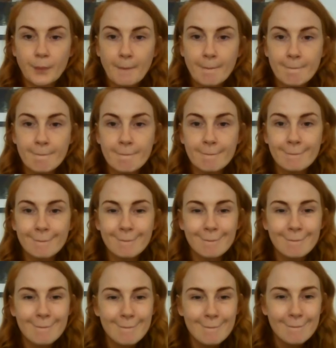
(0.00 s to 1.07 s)

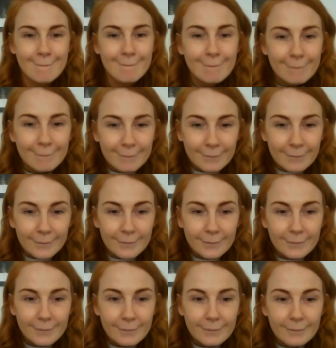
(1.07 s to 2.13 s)

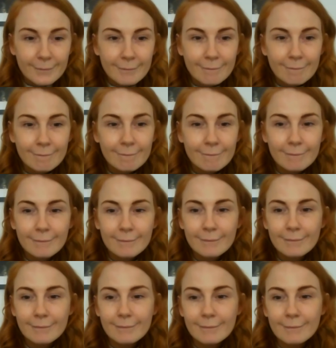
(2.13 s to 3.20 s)

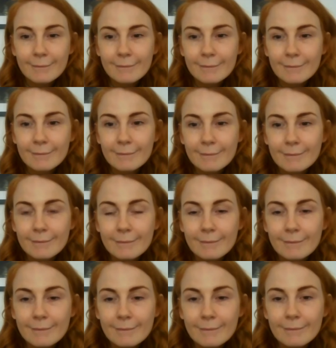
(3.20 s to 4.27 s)

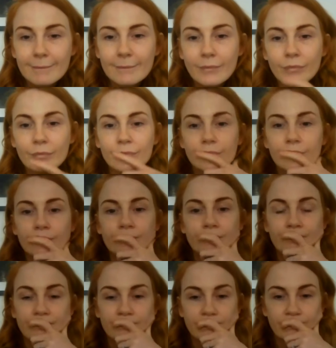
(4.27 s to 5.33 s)

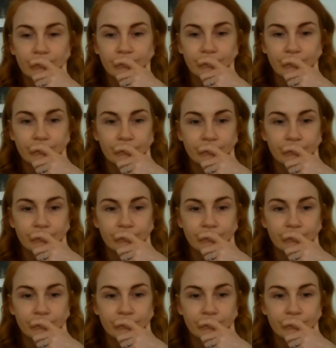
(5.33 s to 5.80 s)
(no one is talking)